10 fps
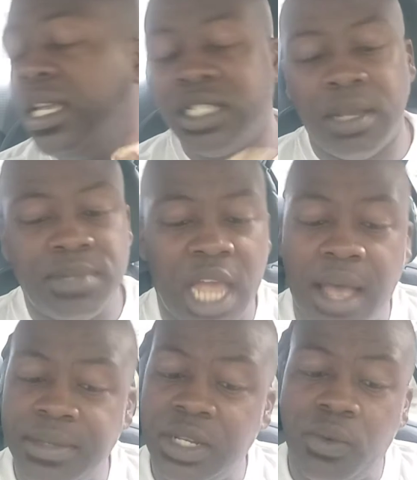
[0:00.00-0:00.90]

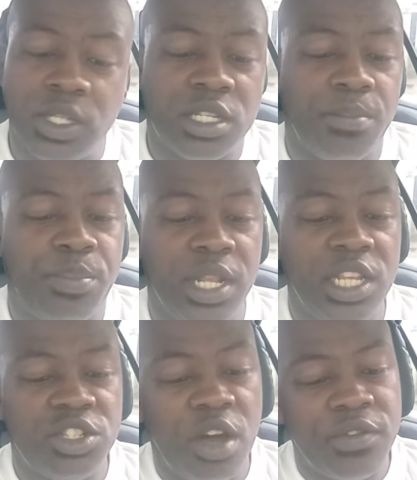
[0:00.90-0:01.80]
Sometimes it was the
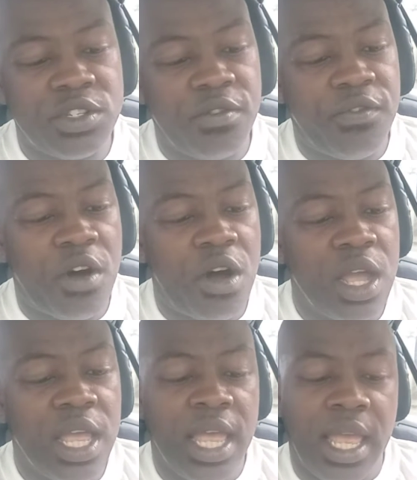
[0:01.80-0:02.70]
police officer's
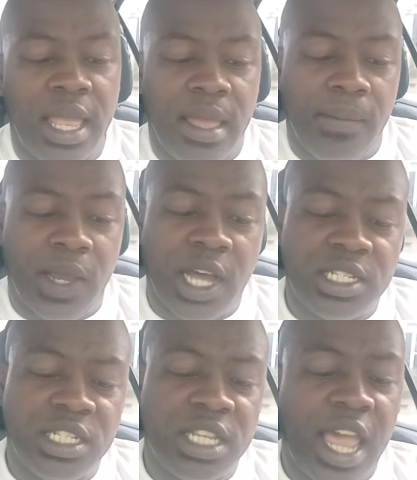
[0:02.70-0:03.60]
fault
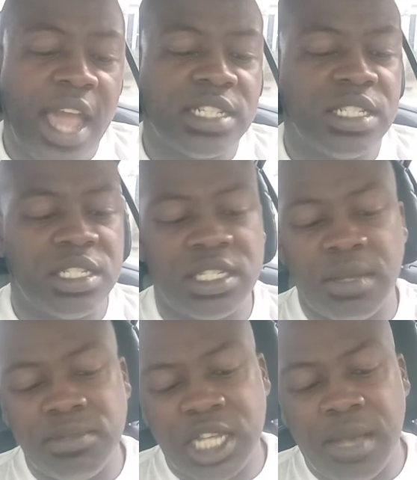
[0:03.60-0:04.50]
because of his actions, and
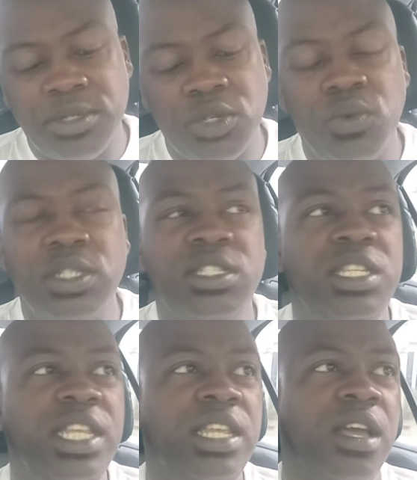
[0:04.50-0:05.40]
sometimes it was
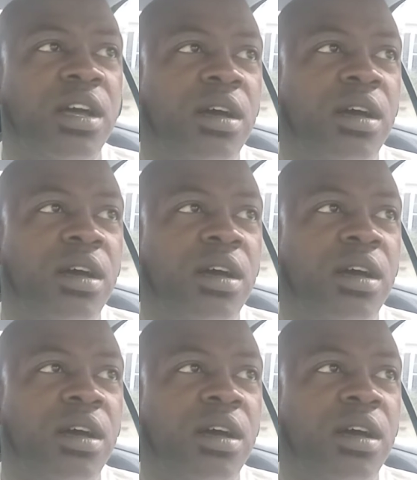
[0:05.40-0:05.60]
the